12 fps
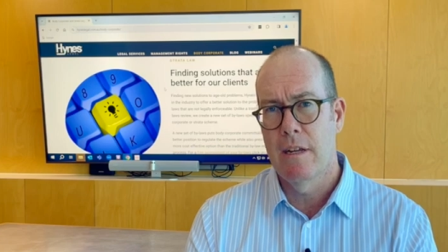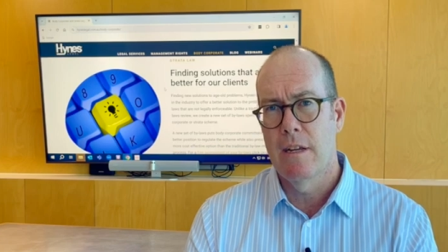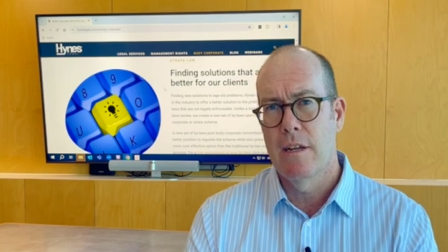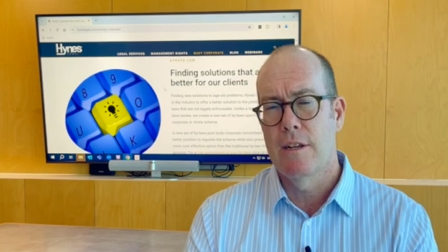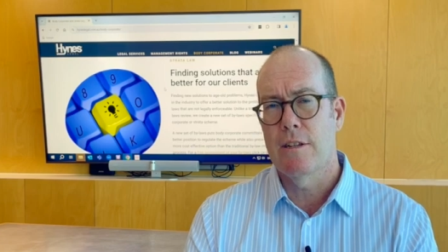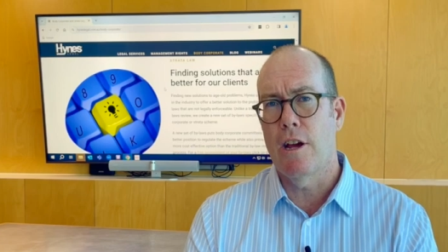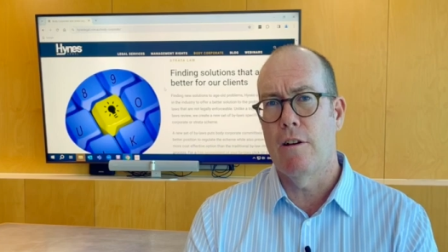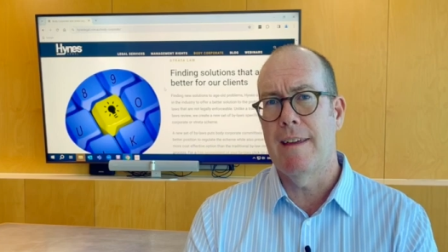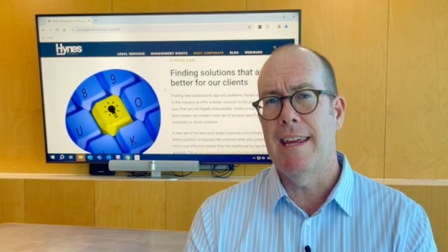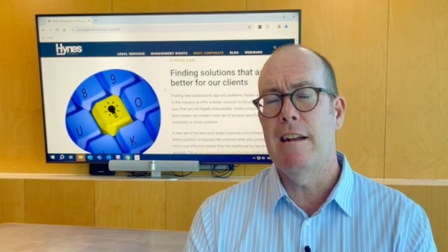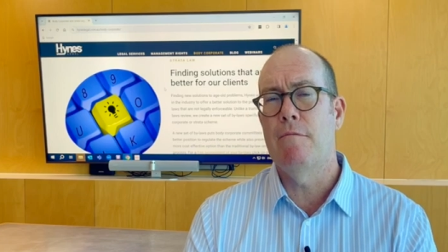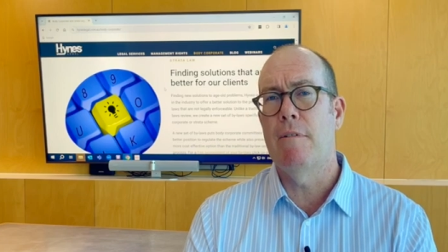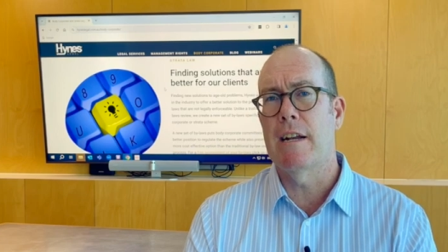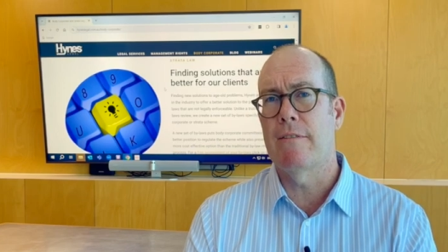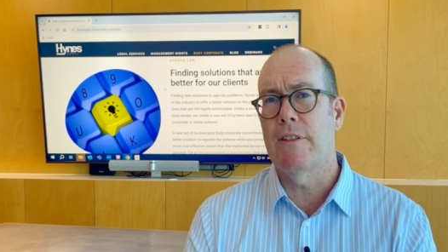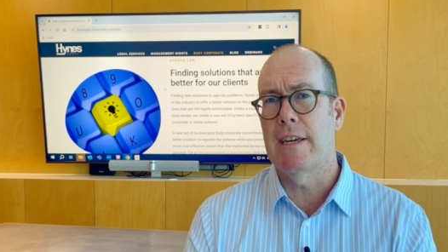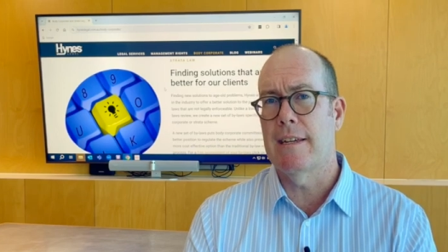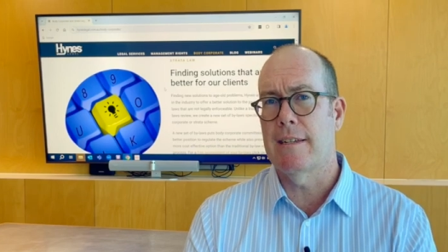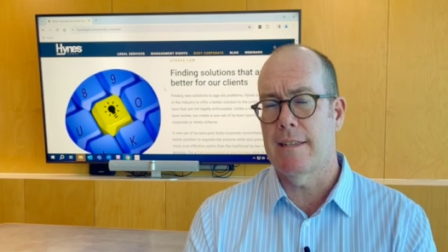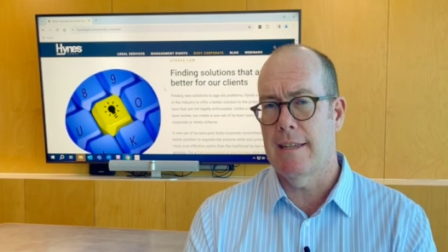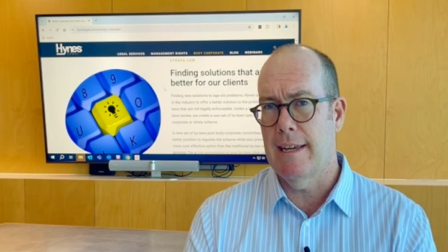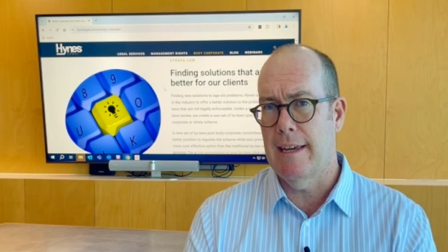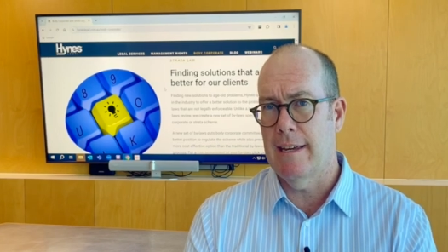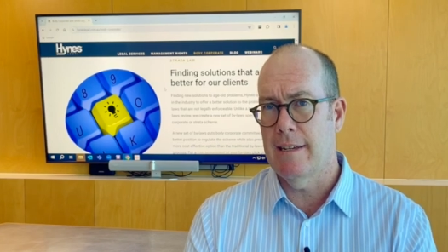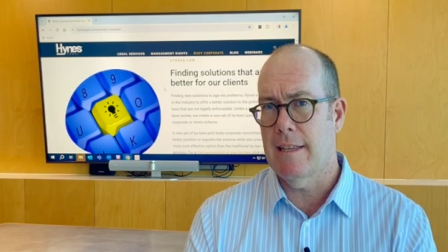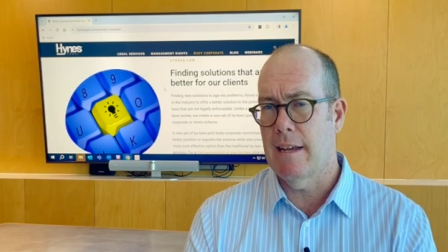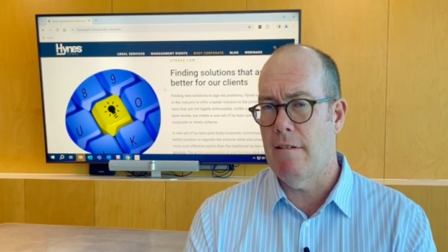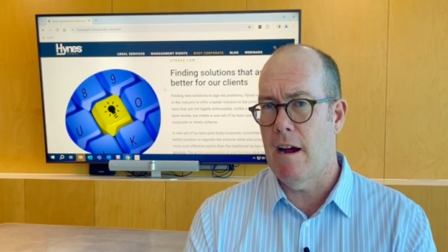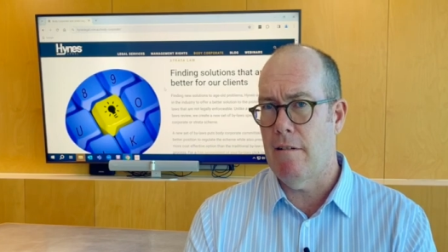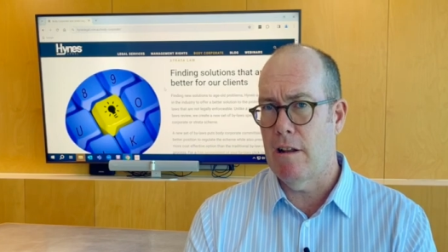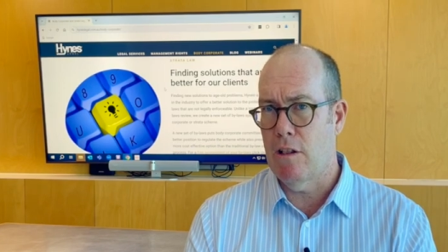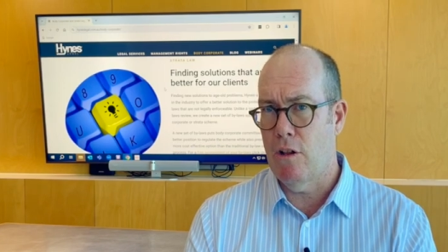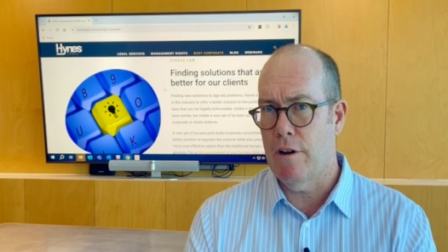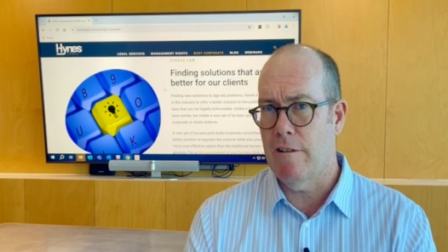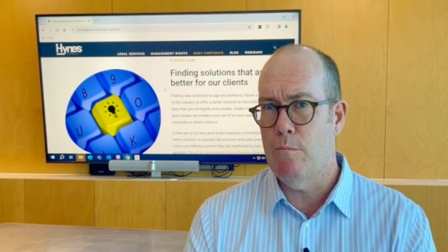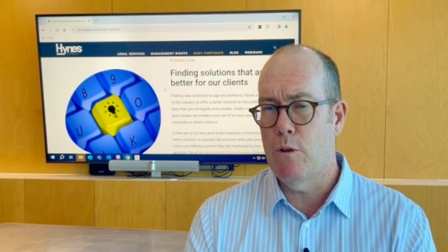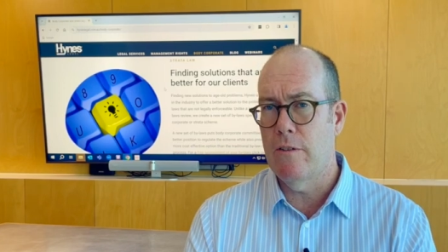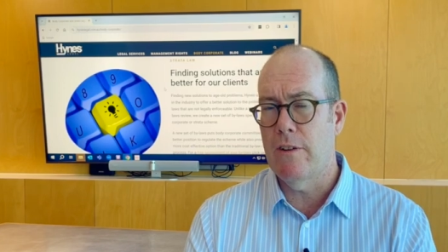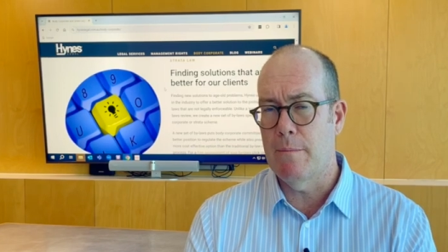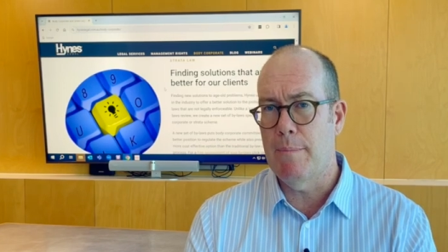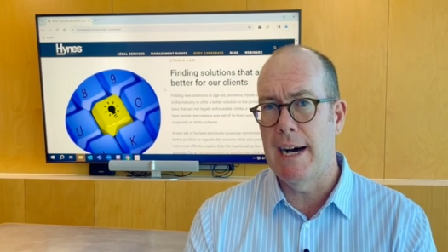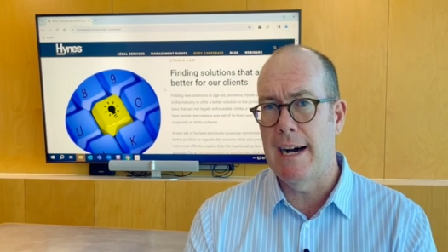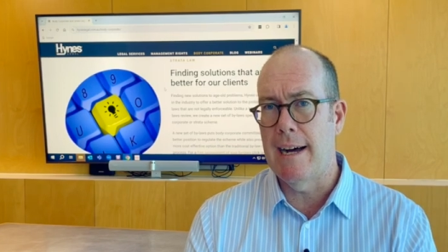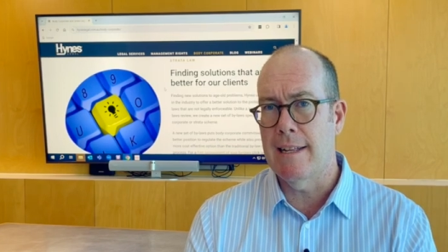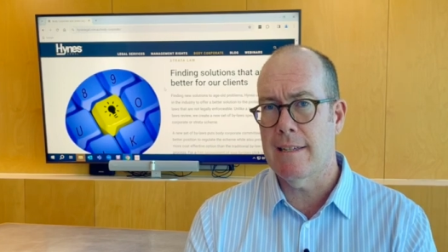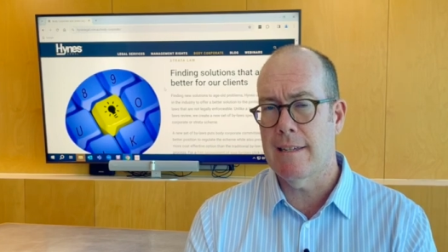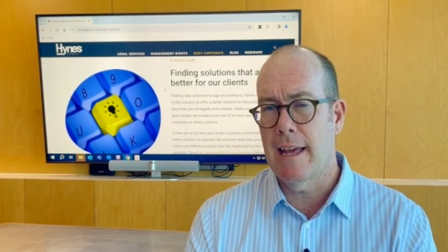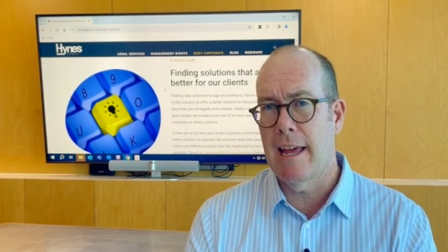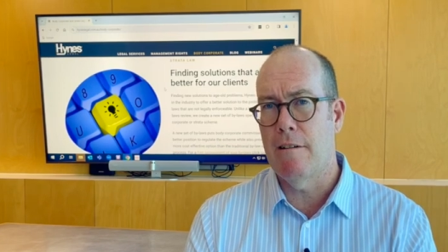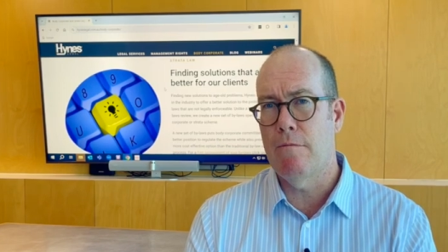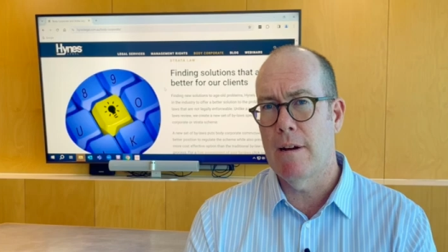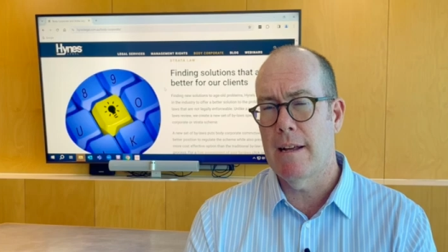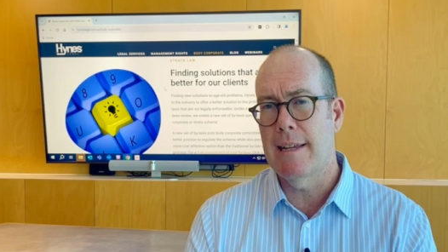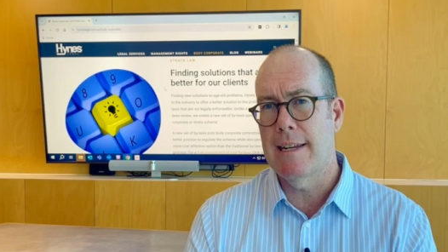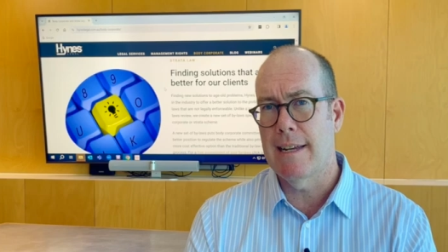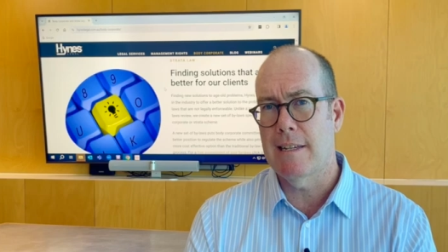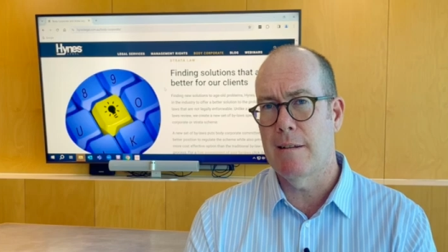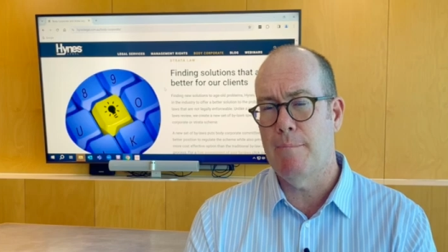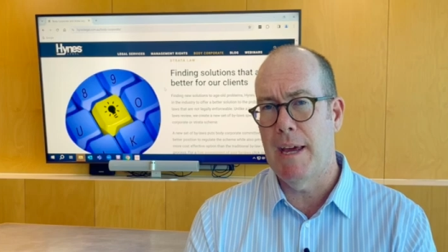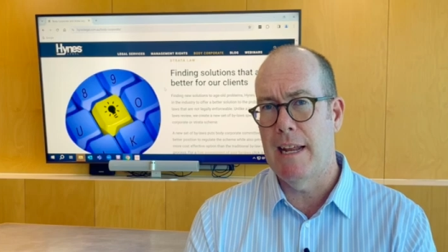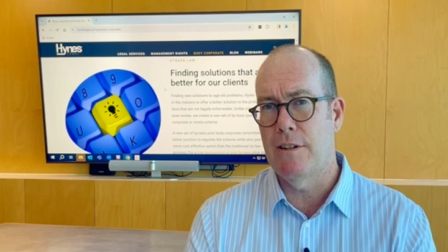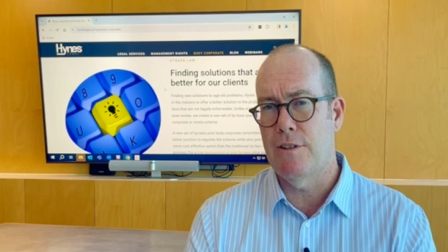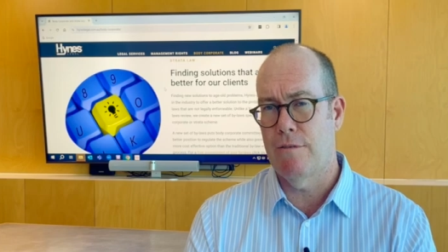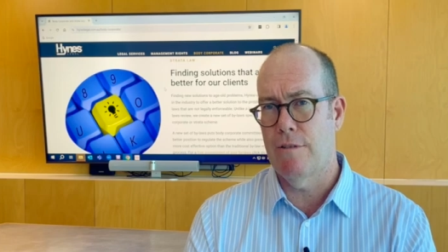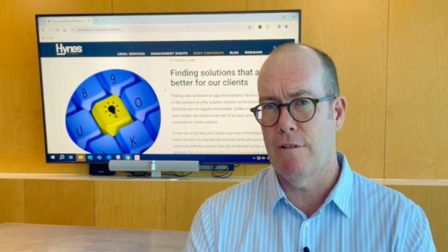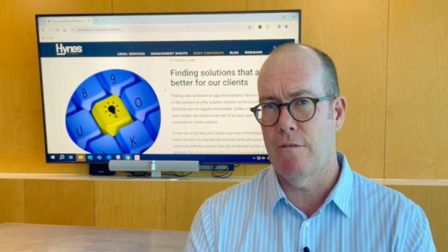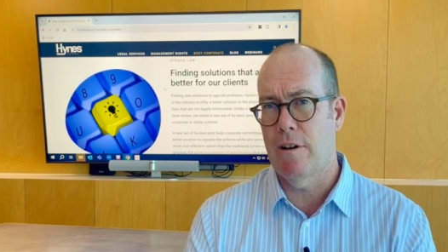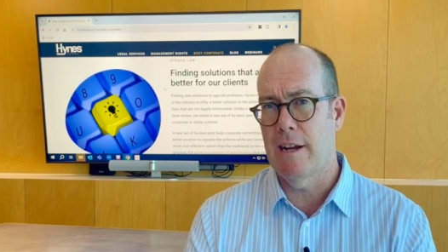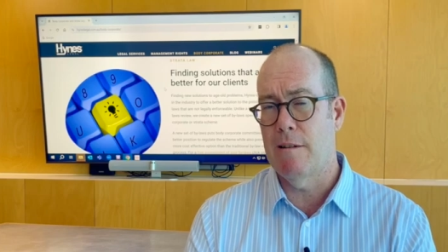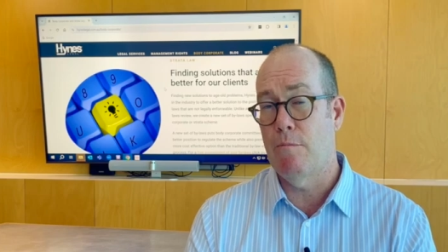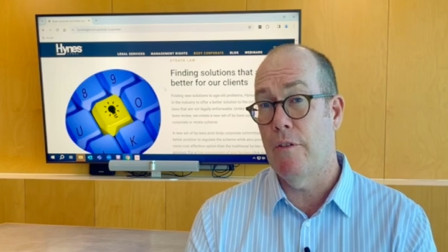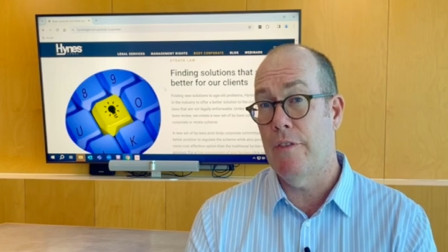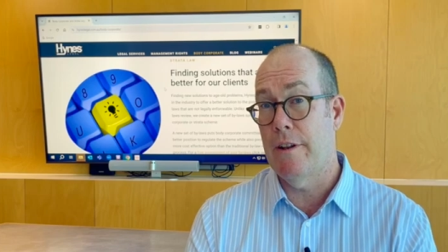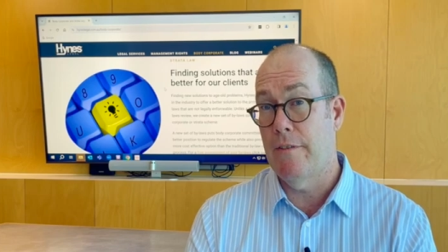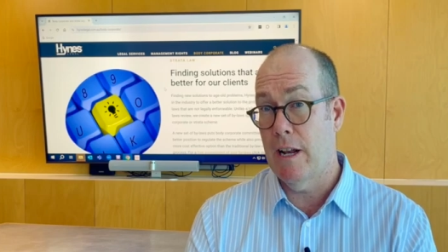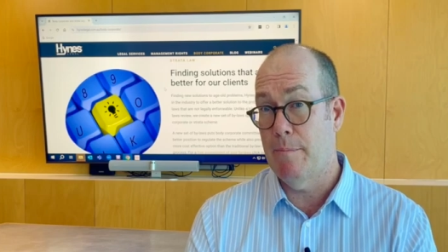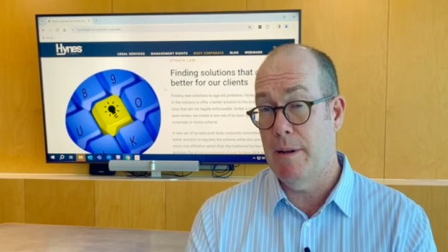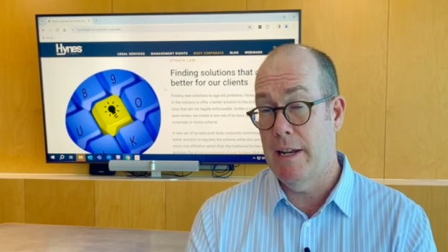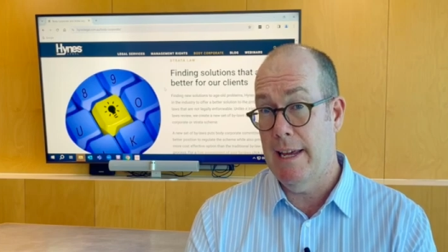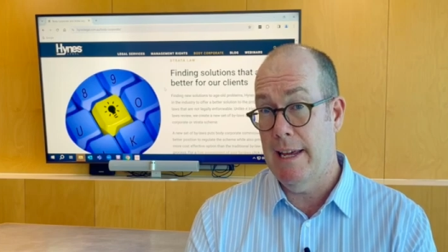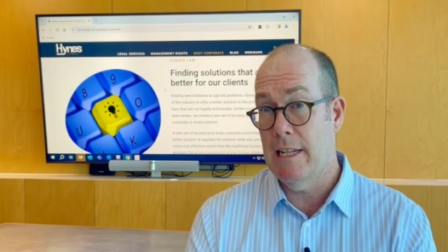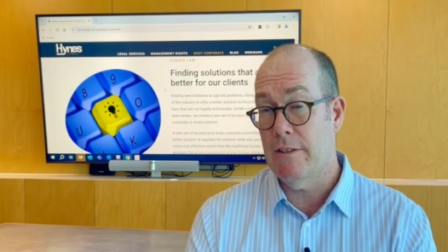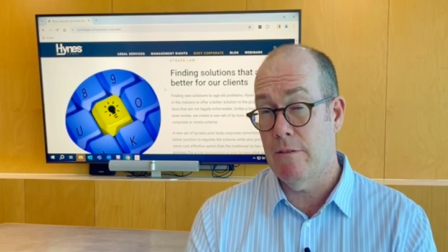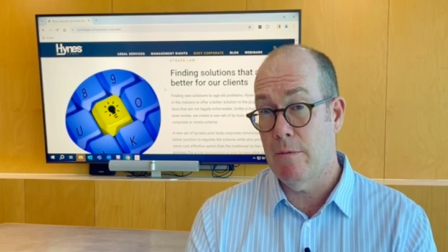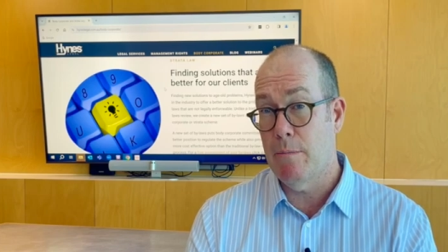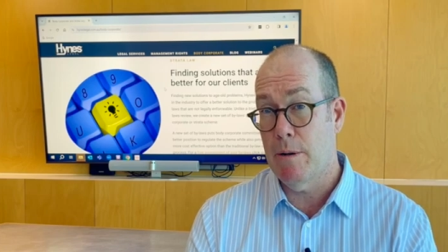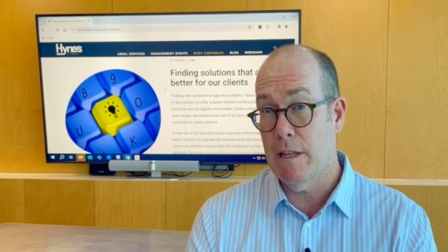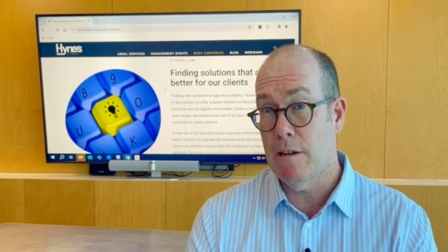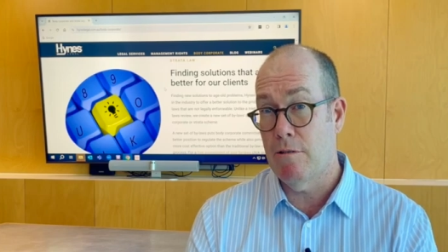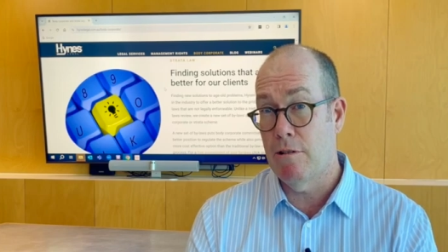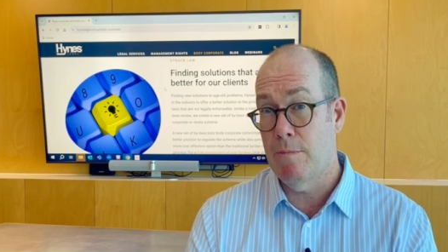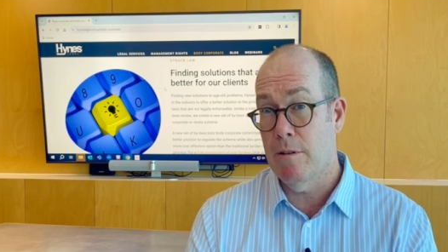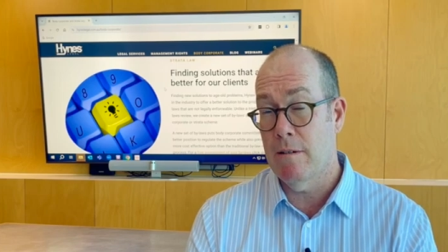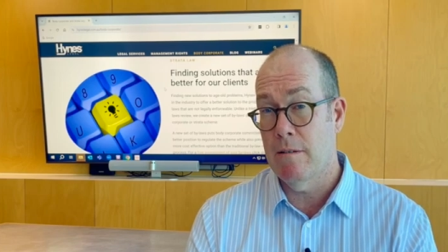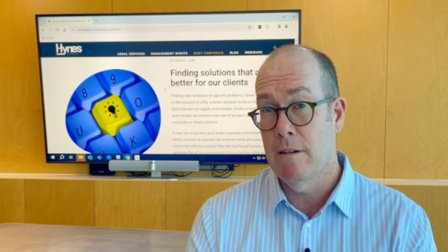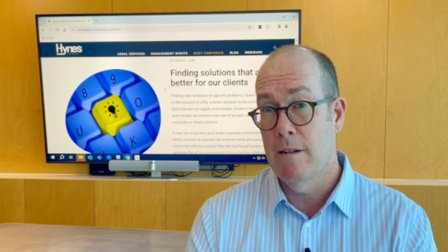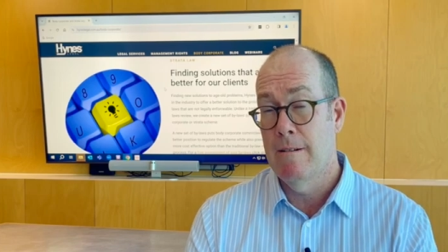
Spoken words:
So in one of these things, there are a lot of moving parts, and it really does depend to a degree on what the developer needs from the body corporate